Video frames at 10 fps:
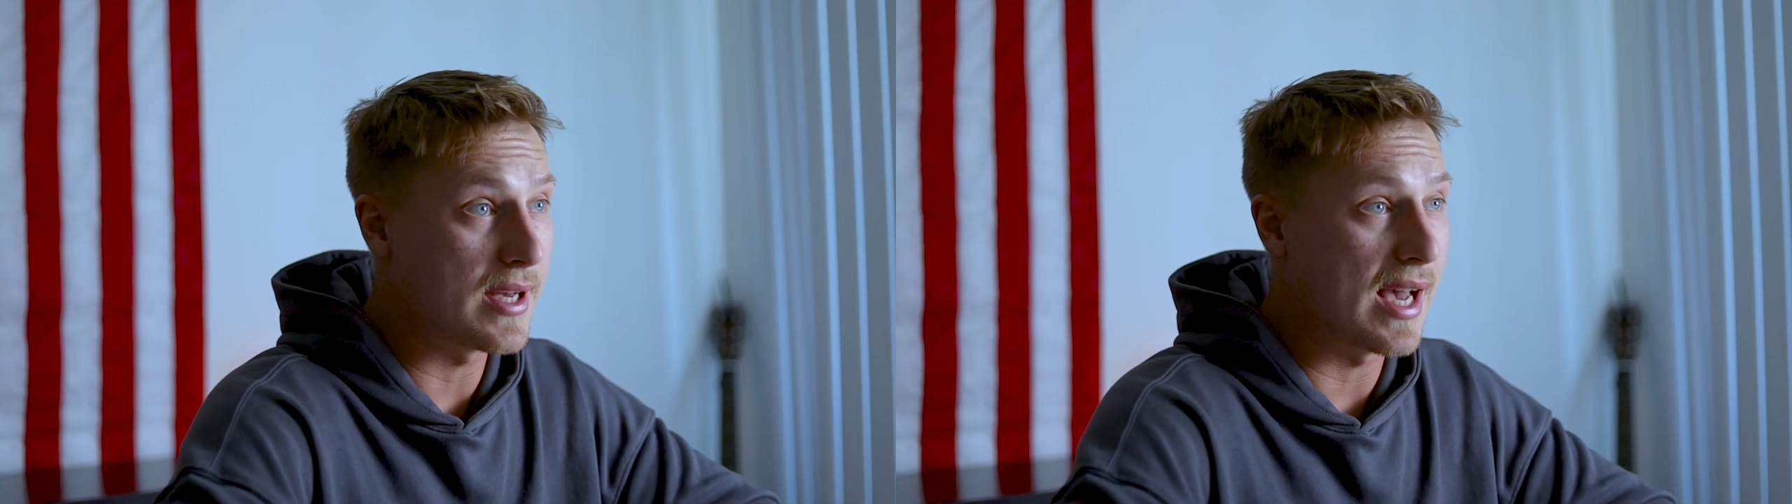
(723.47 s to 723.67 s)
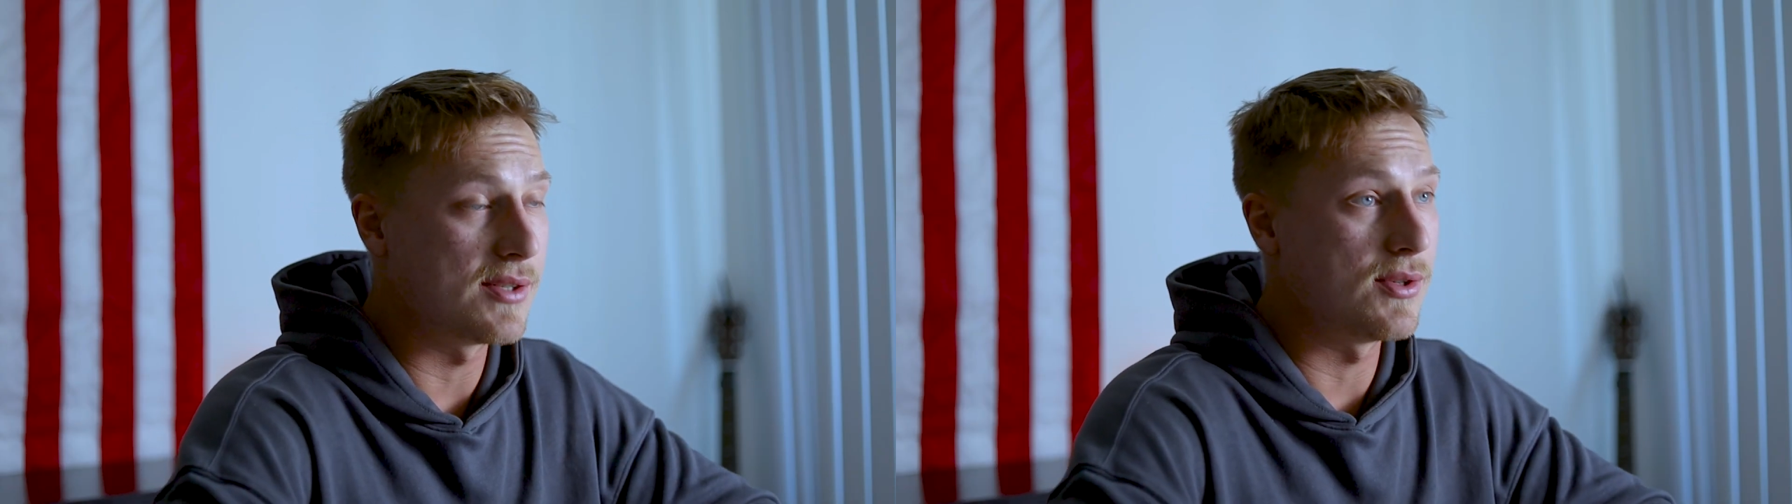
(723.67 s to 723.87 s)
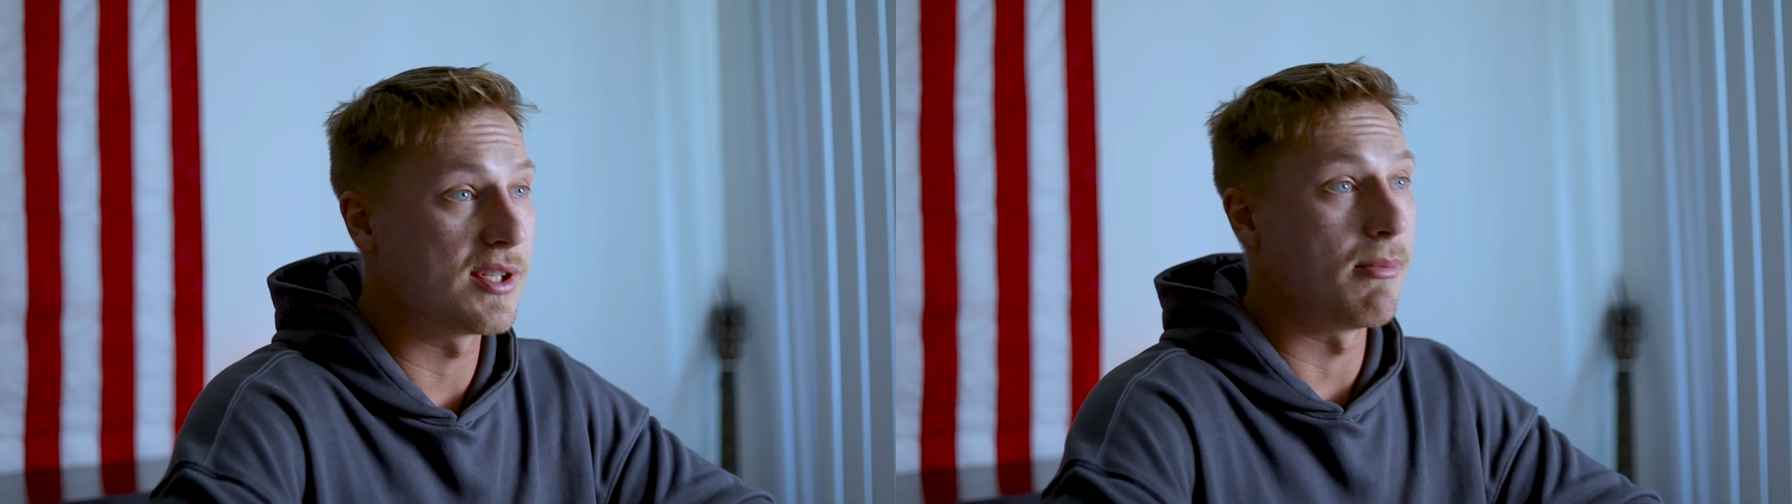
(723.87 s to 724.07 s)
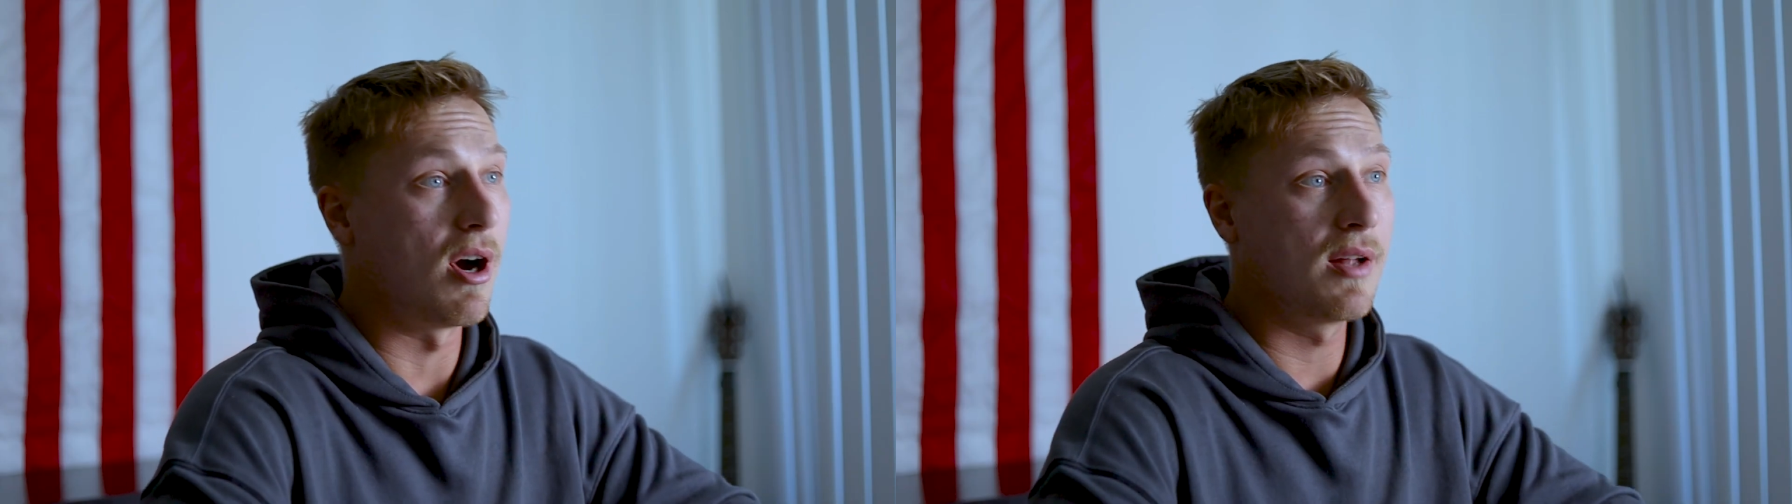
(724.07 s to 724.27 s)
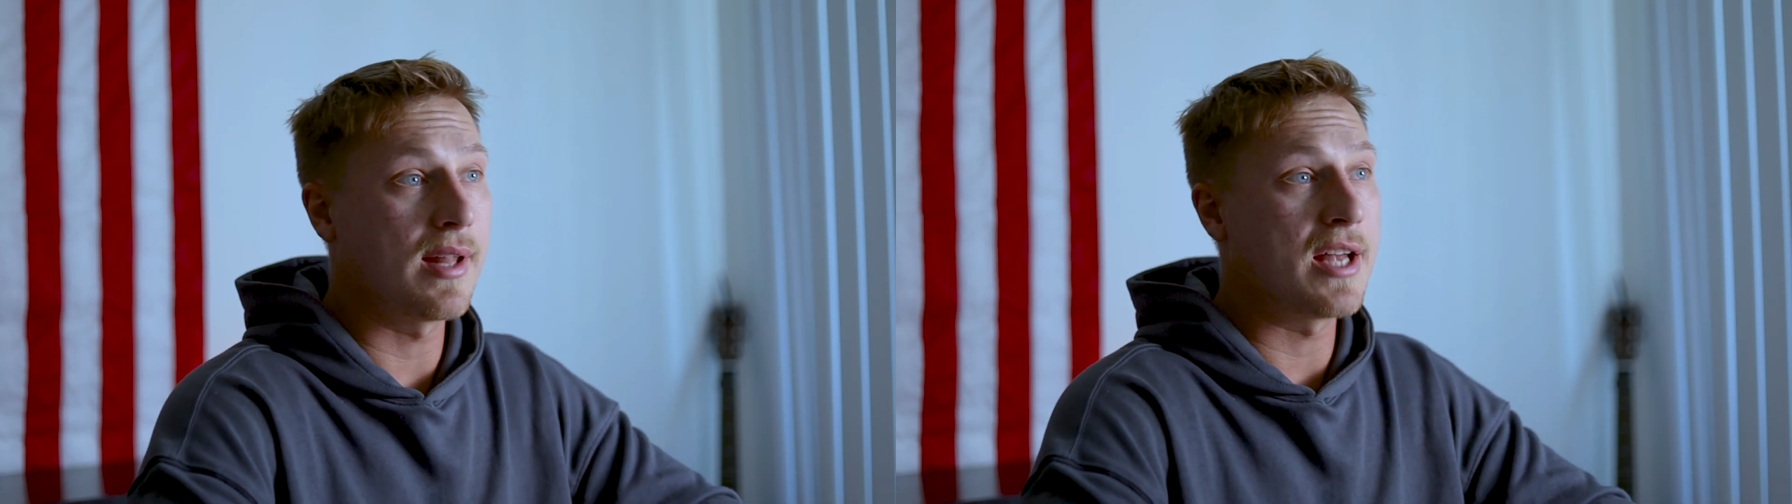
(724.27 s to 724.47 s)
you guys to some
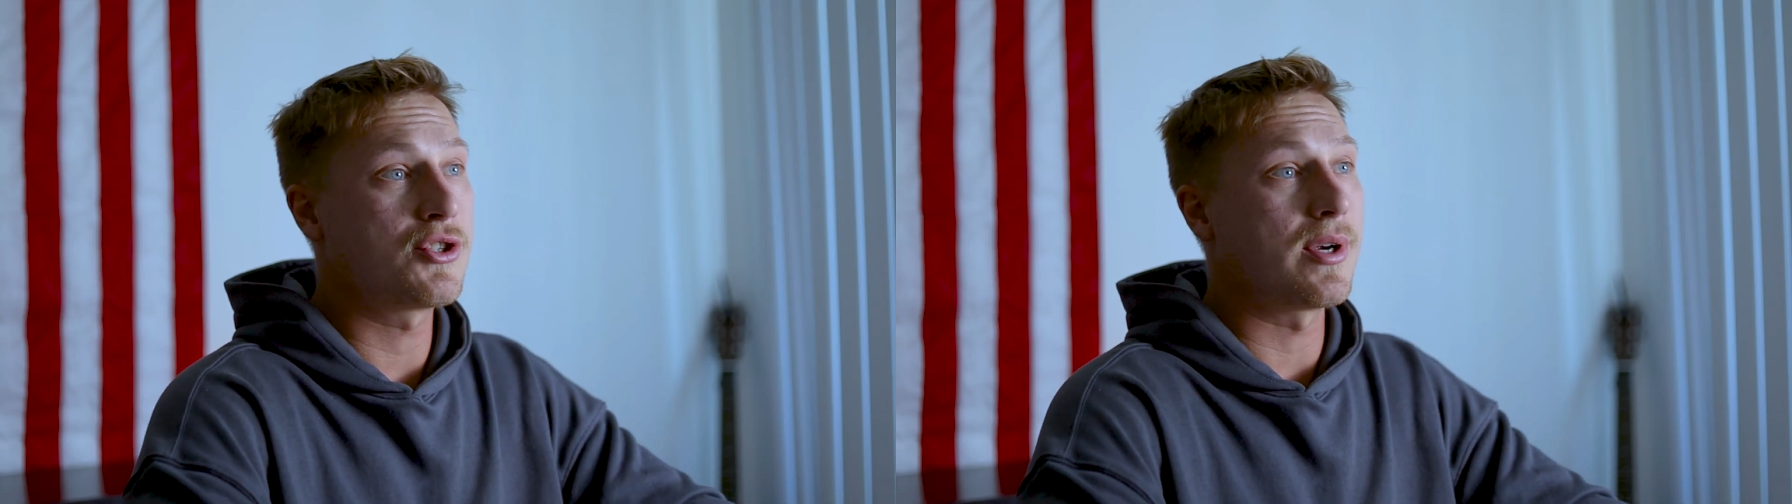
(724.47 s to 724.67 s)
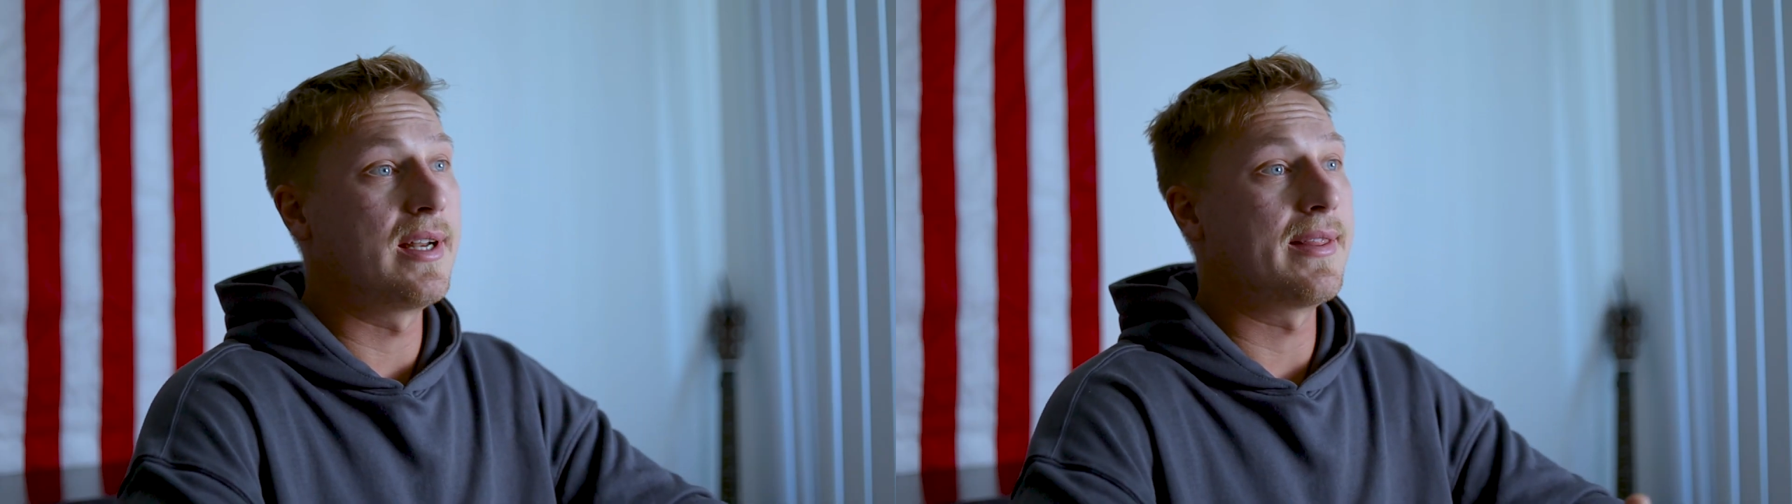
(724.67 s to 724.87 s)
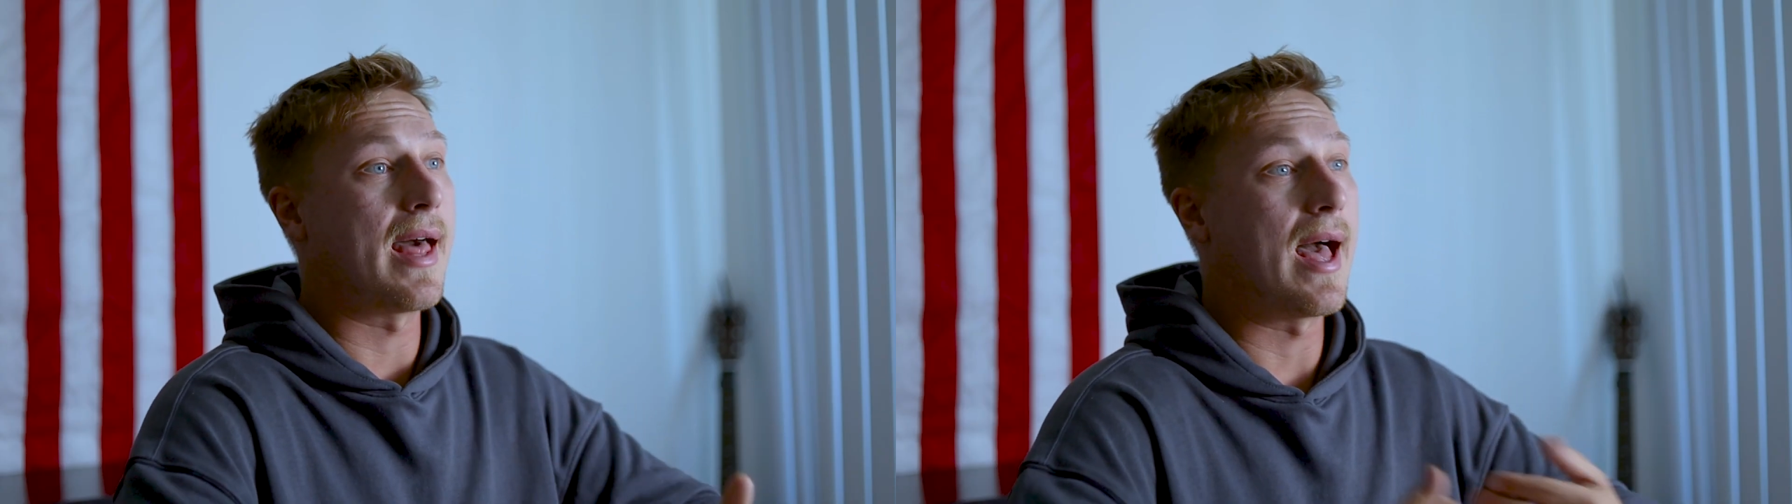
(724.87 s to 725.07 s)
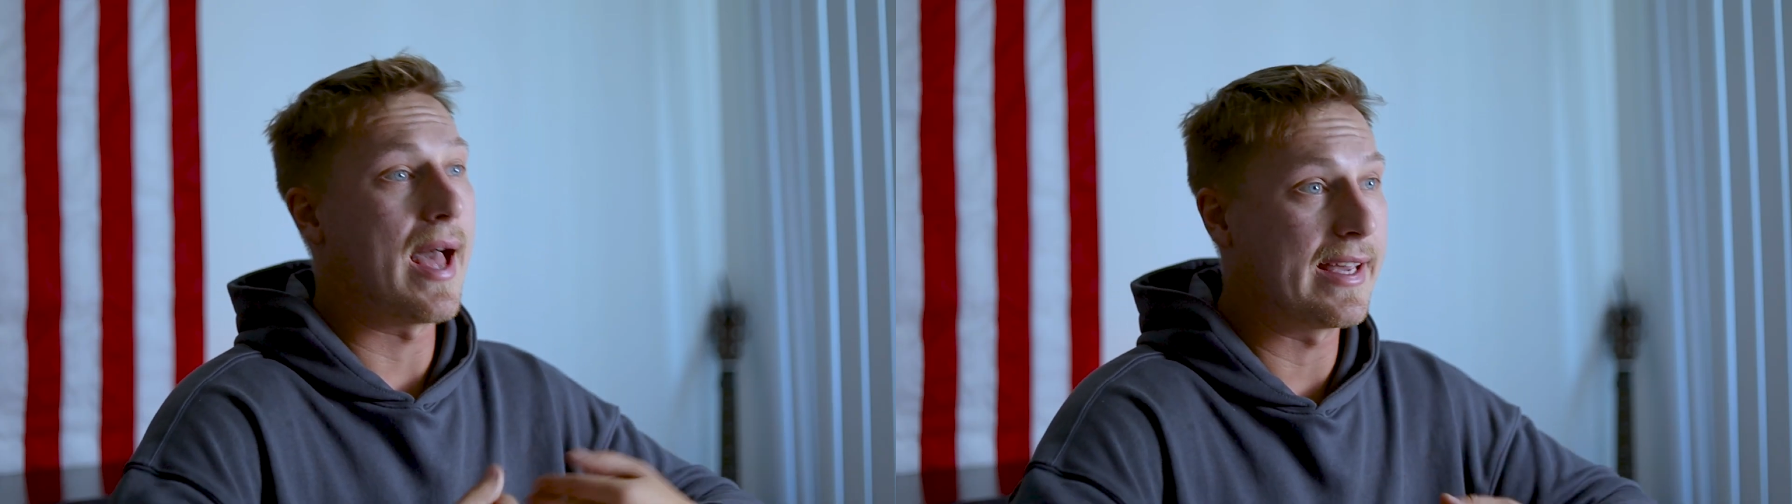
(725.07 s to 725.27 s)
online training that